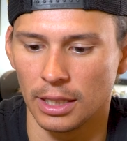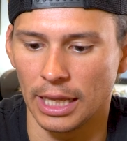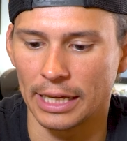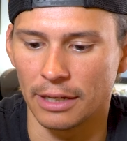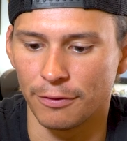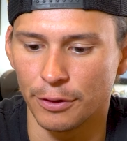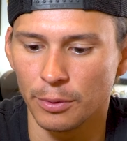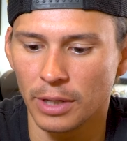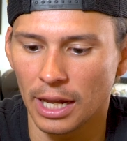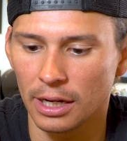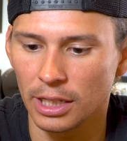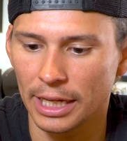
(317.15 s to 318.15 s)
Like if you
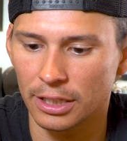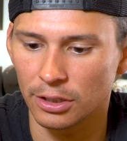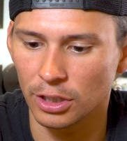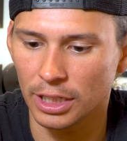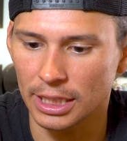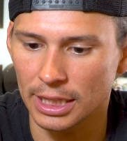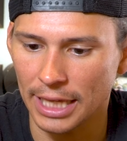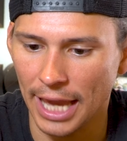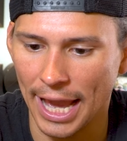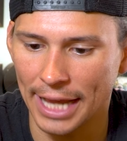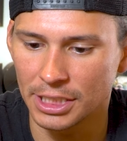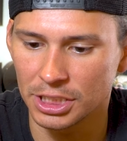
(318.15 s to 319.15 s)
kind of like look at
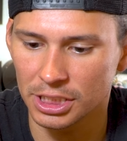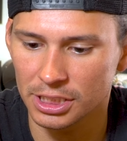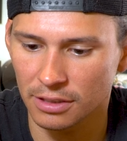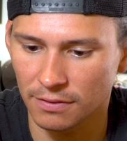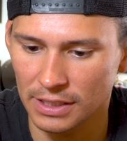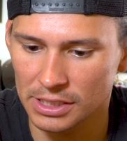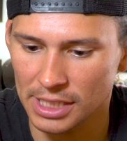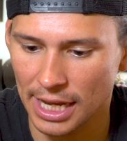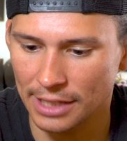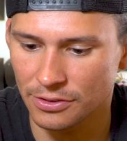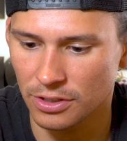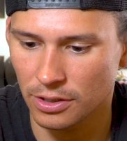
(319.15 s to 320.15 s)
the edges of this
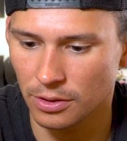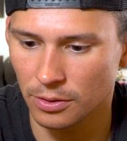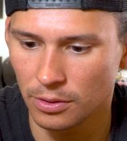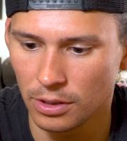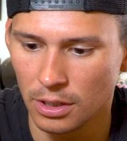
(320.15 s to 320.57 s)
tattoo,